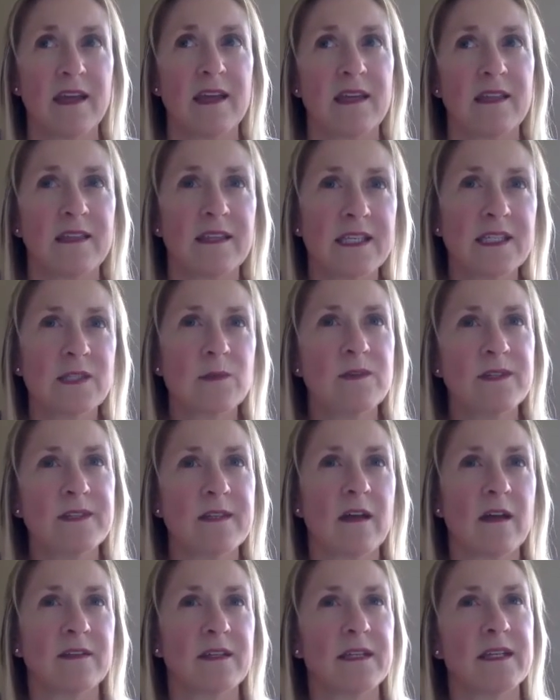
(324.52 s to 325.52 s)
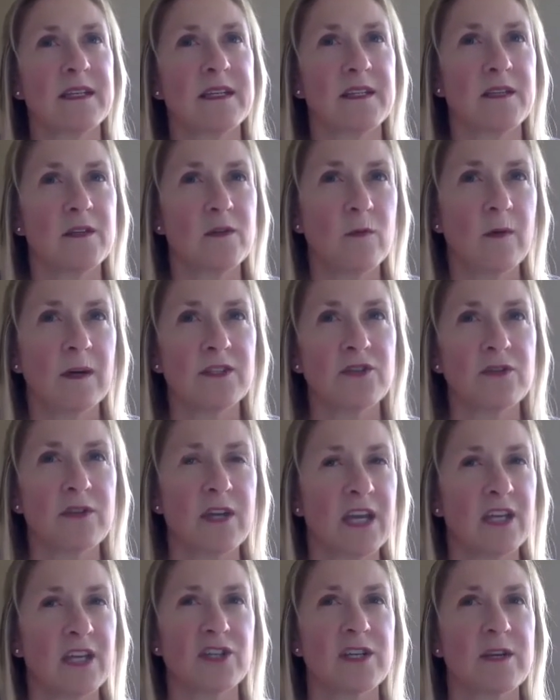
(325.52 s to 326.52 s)
This resulted in a new
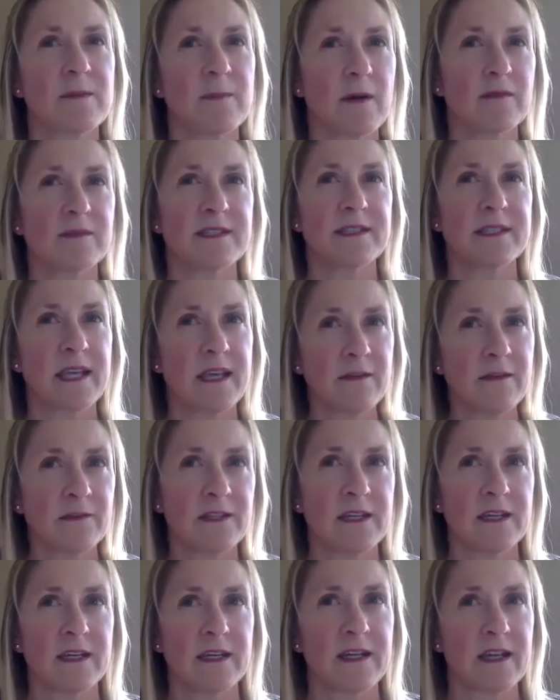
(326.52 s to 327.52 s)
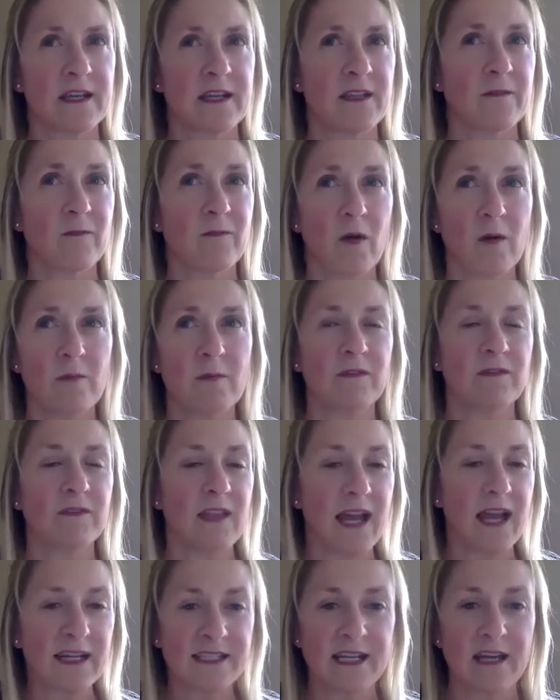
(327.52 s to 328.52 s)
education about safety in the form of
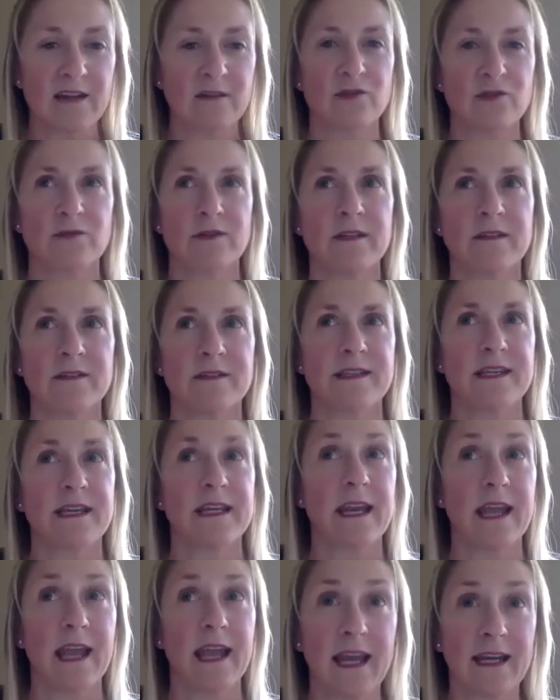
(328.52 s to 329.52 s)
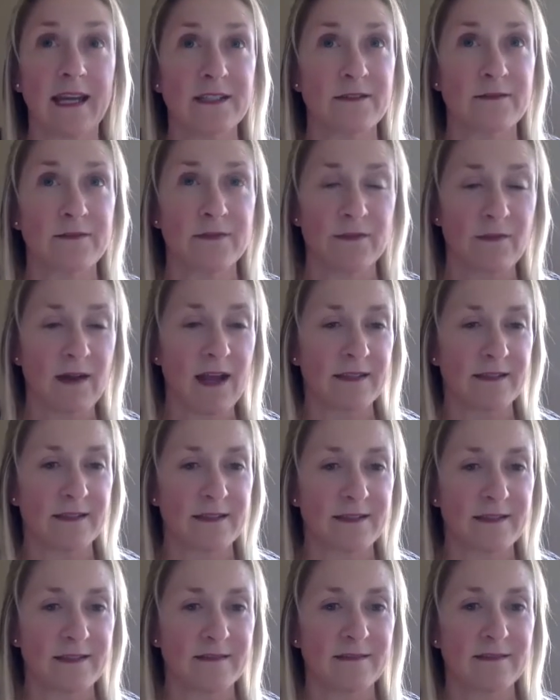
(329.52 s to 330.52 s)
lockdown drills and active
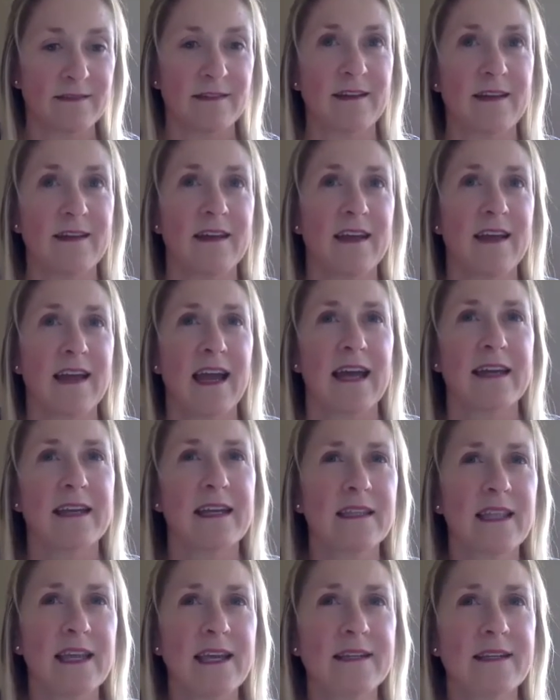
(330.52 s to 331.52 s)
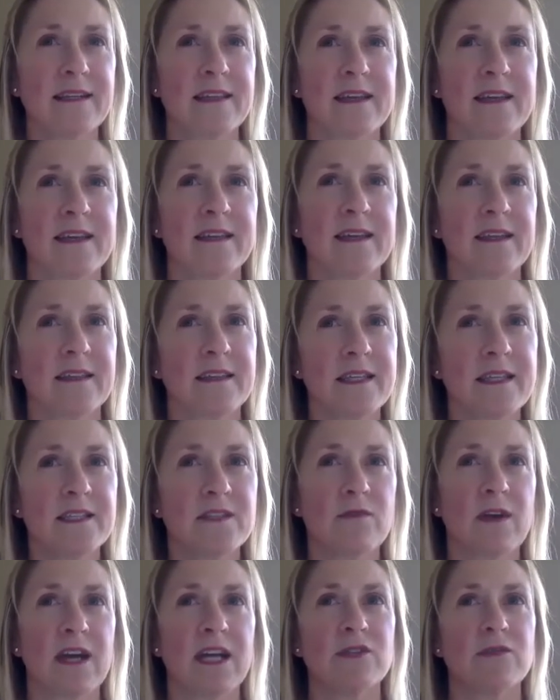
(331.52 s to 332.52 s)
threats. And I like to think that these
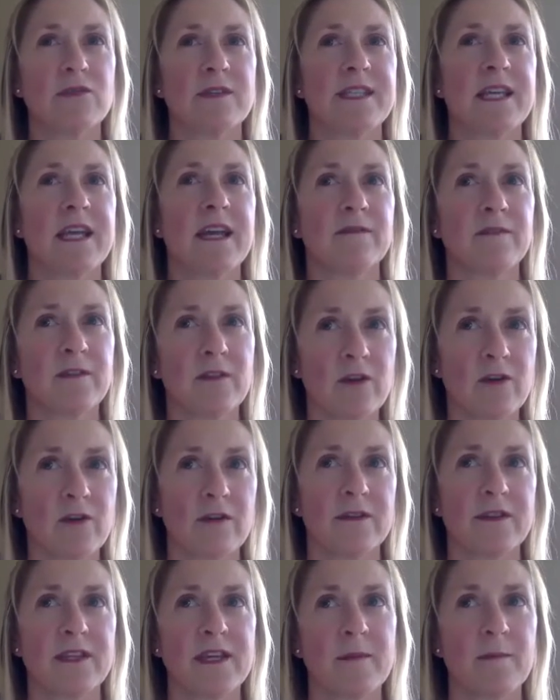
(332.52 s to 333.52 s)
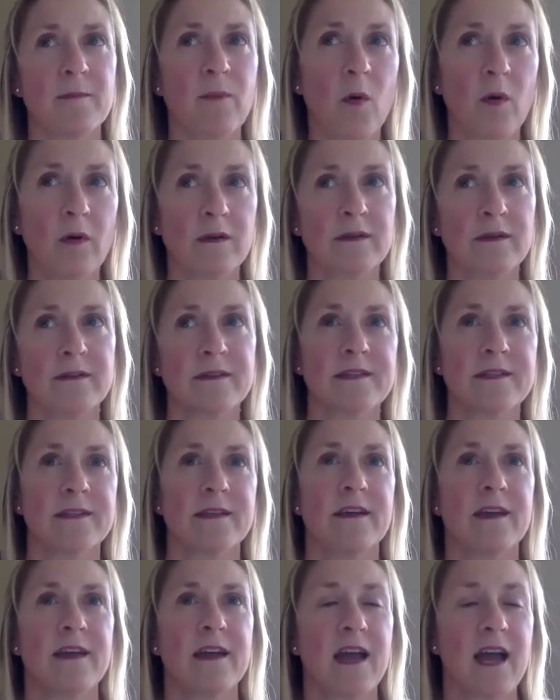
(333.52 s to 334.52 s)
graduates have learned the importance
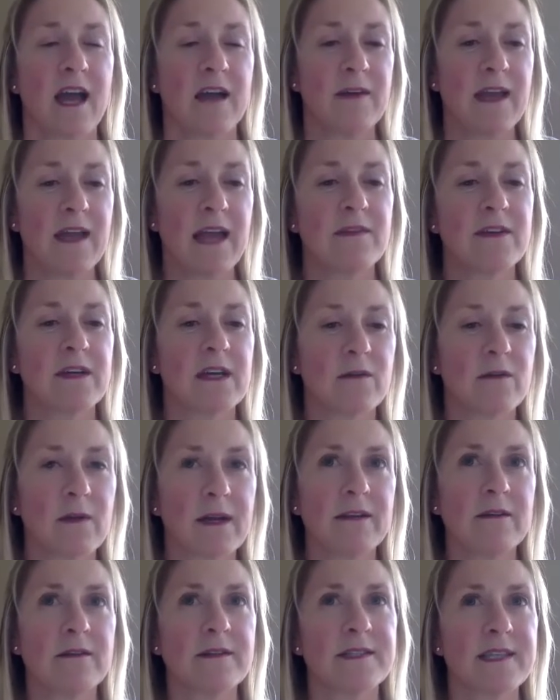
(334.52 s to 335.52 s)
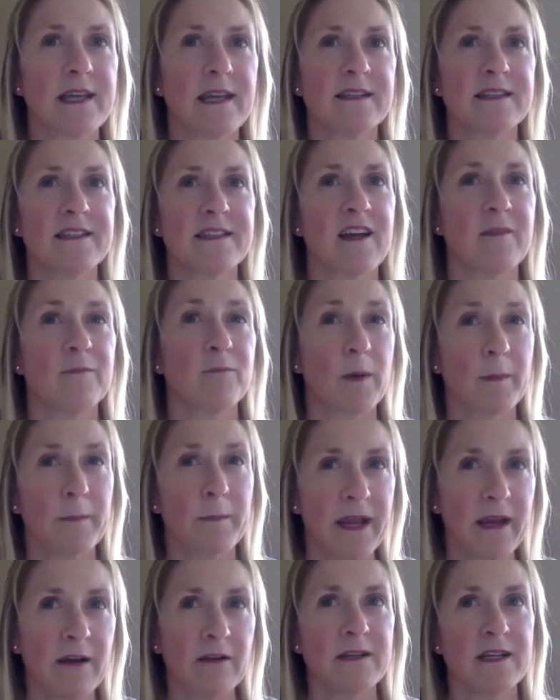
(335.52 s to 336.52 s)
of having a greater sense of
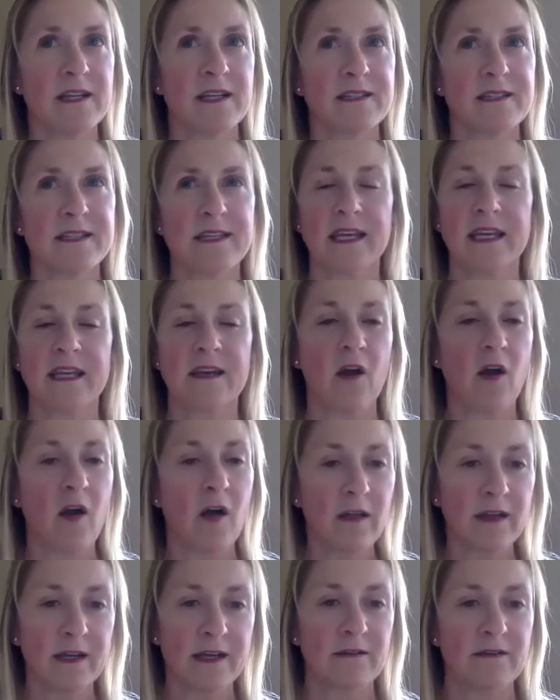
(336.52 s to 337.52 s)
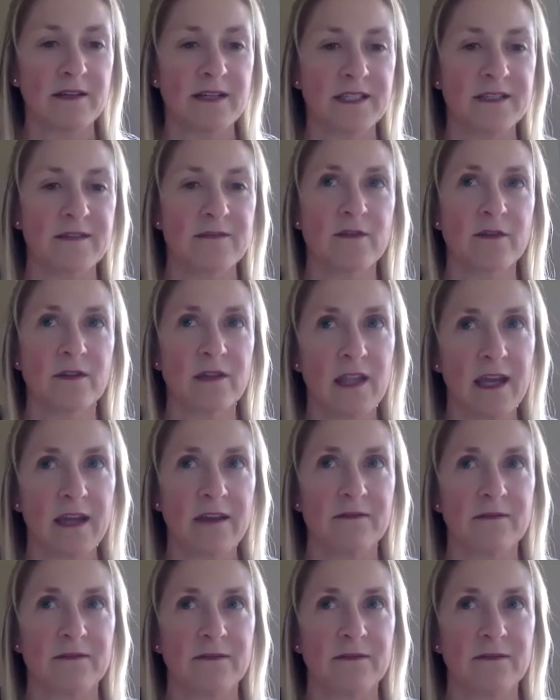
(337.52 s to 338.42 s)
preparedness in all areas of their life,